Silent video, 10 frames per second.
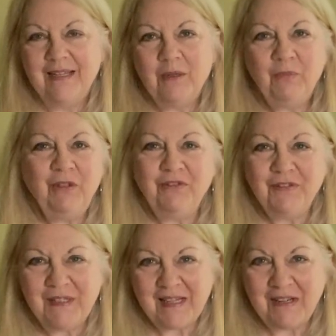Beautiful
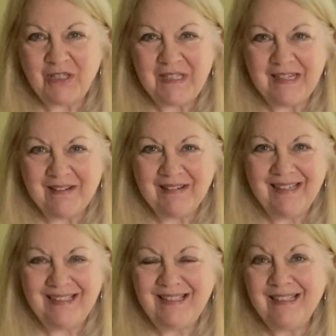
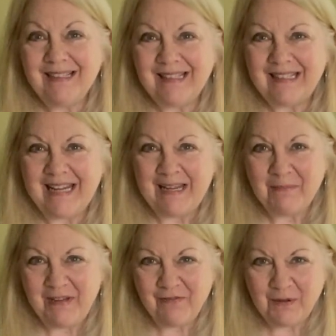Sagittarius, this is
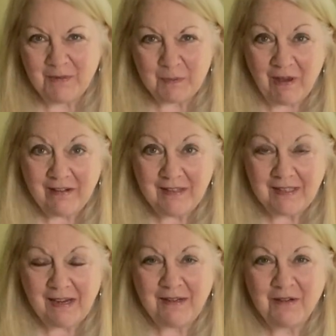Tammy from Spot On
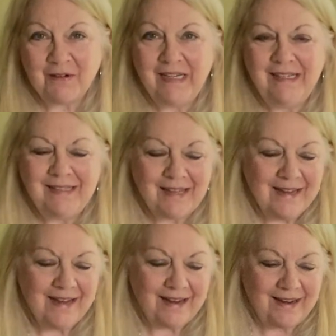Psychic Readings,
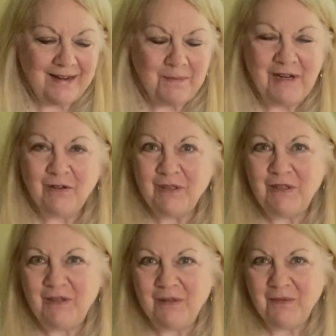and I'm here to
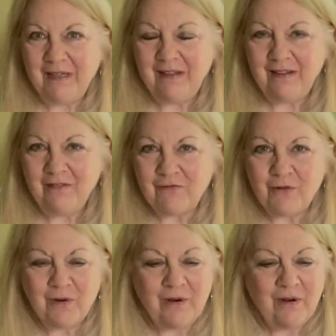do your reading
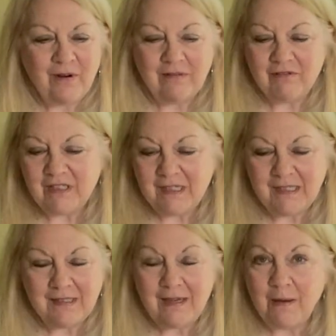for just a
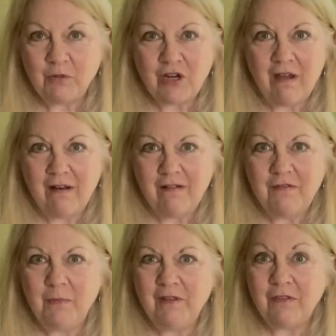snapshot of the
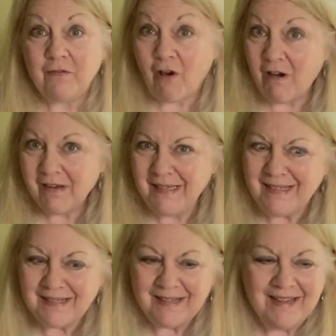month of
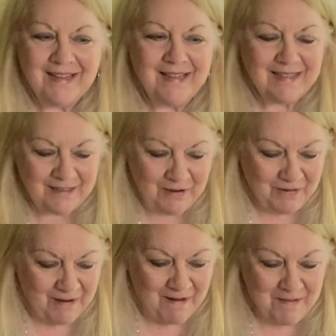August.
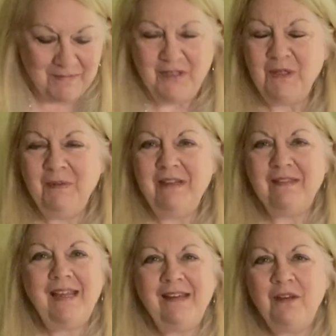So um, just want to
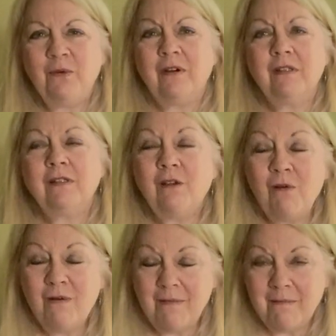thank you all
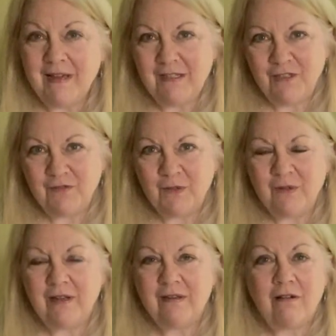so much for
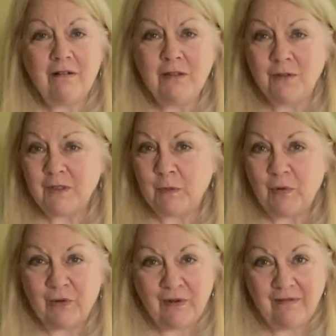all your
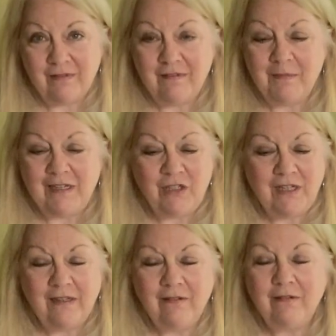support of my
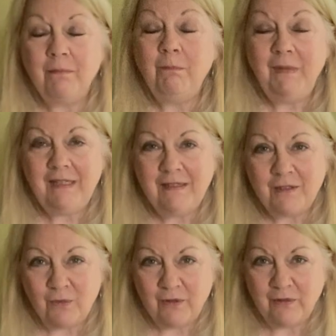channel. It means
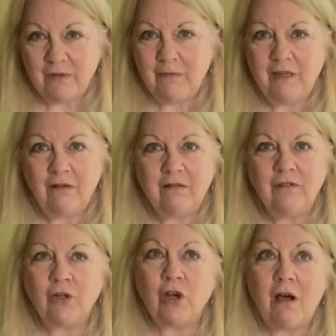the world to me. All of
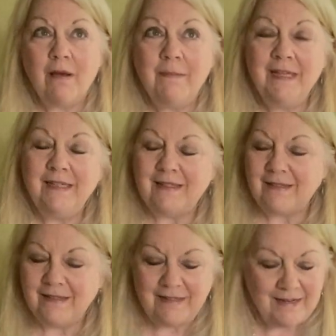your comments
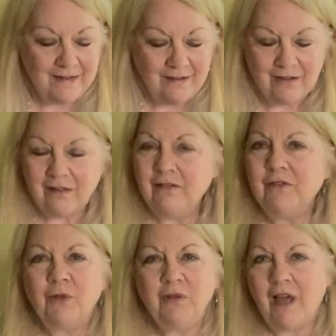and all of
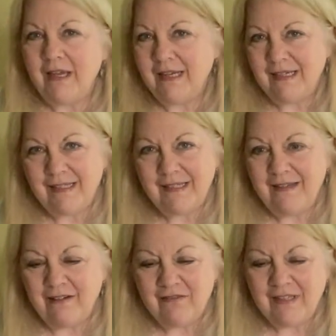your likes and
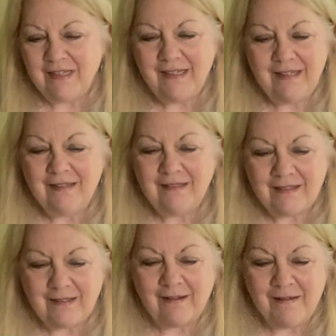everything.
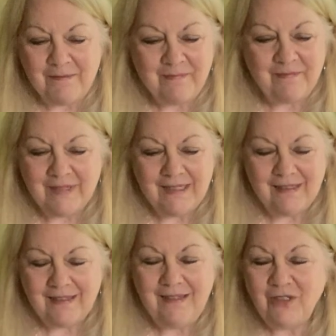It's um,
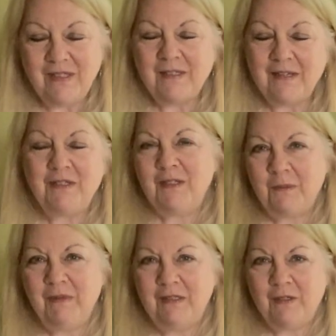It just touches
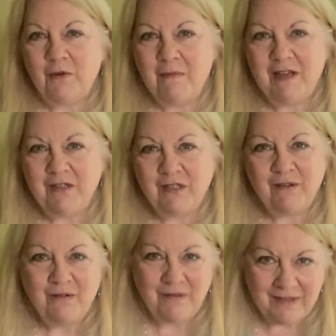me so much.
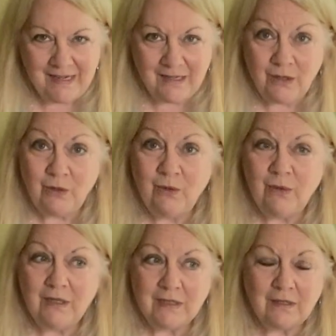So thank
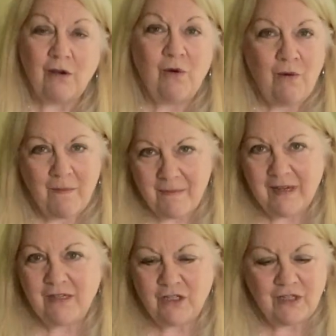you so
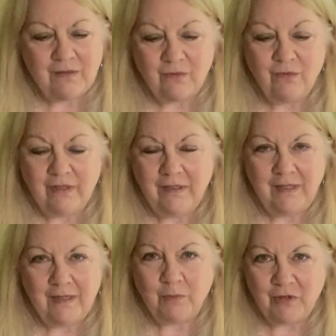much.
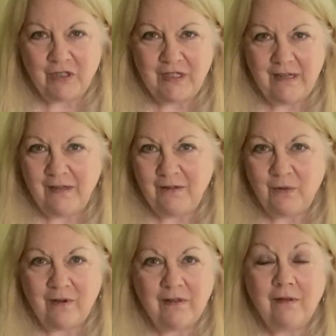Really appreciate you
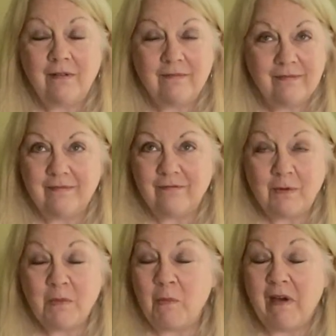all
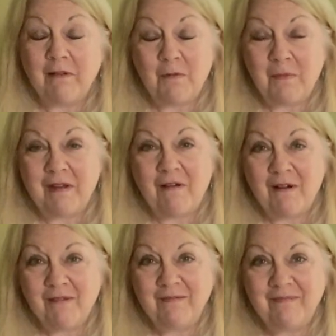from the bottom of my
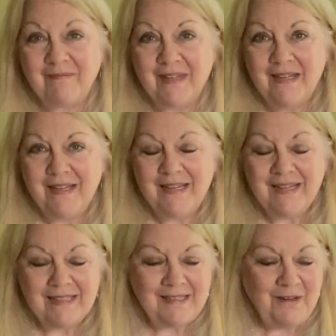heart.
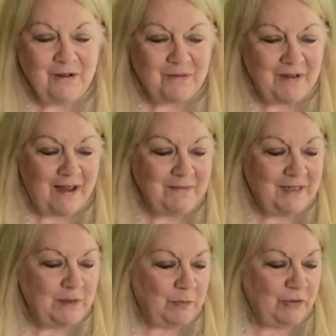So I'm
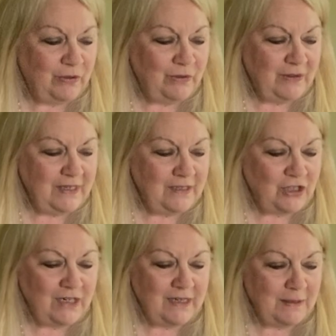going to pull the
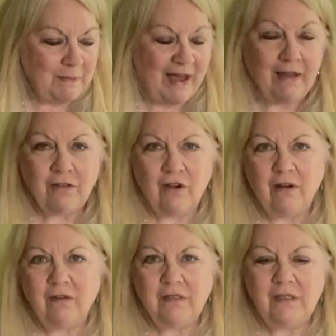Enchanted Path
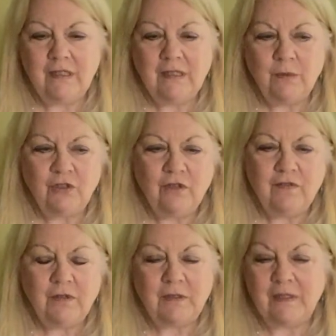cards, then switch
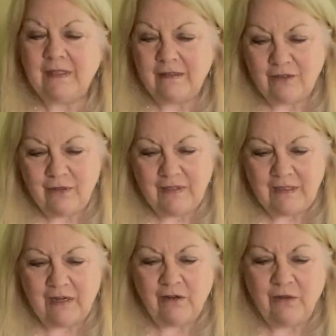over to, to the
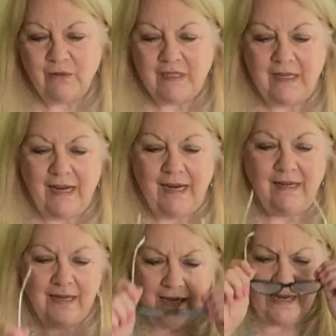tarot today,
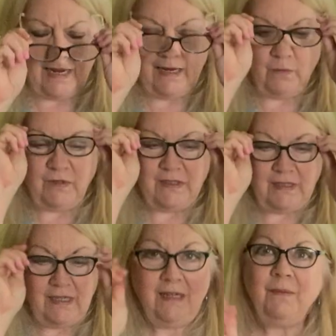and we'll
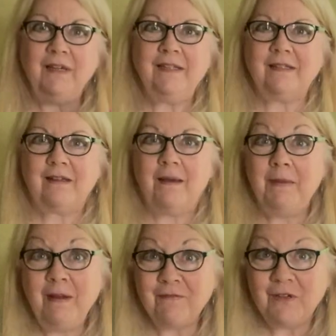see what's
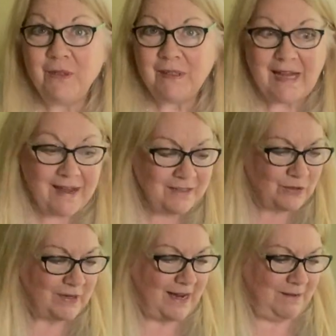coming up for you, Sag,
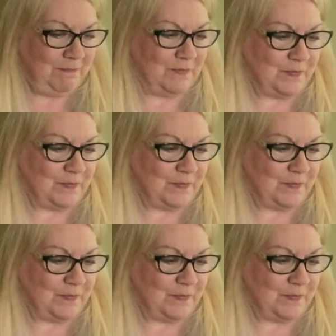okay?